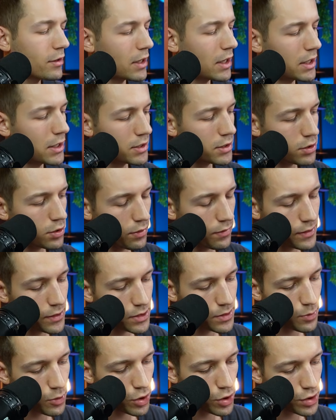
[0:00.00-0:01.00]
currency of
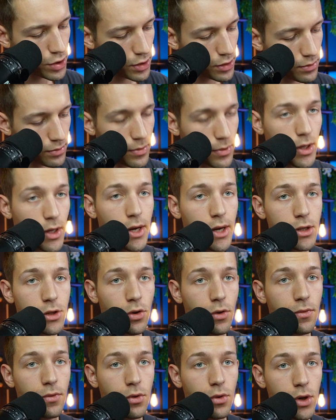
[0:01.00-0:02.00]
this project, it is
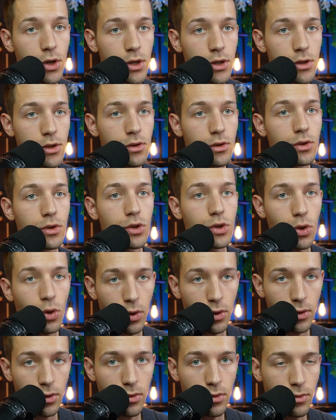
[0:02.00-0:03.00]
of course
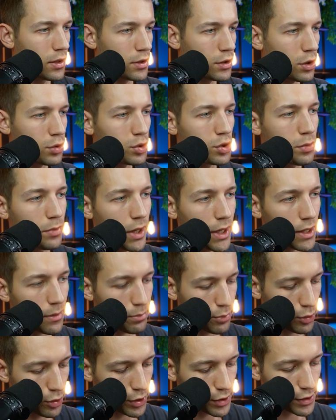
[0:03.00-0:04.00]
TON. So to make a
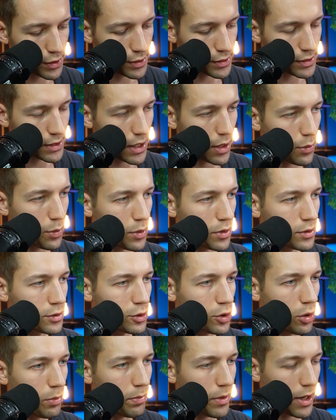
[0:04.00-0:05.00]
purchase, I will
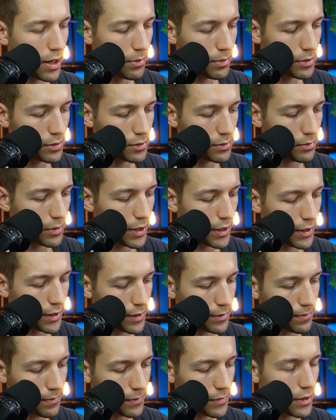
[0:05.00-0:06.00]
top up
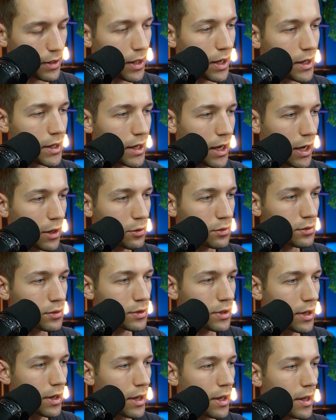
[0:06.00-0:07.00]
my
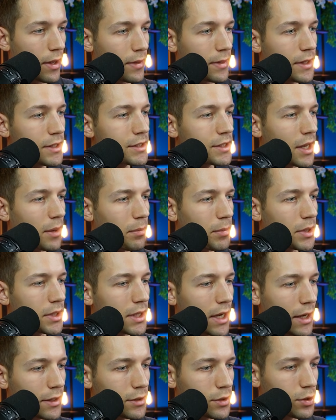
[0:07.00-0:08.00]
account. This can be
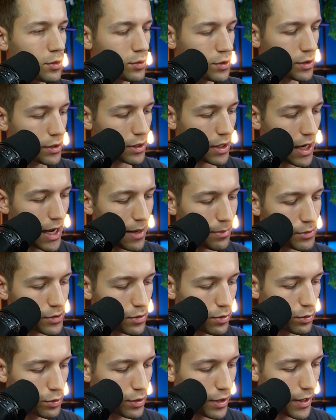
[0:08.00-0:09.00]
done using
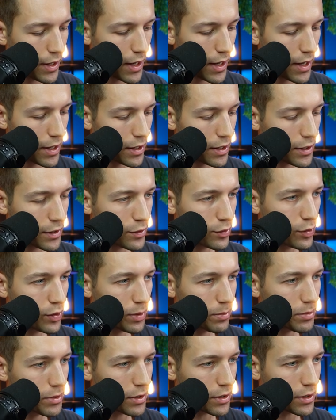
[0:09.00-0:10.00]
absolutely any
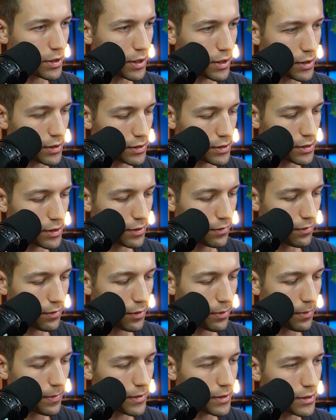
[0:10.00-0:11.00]
cryptocurrency
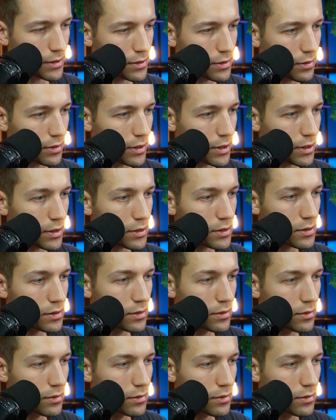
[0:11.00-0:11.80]
from this list,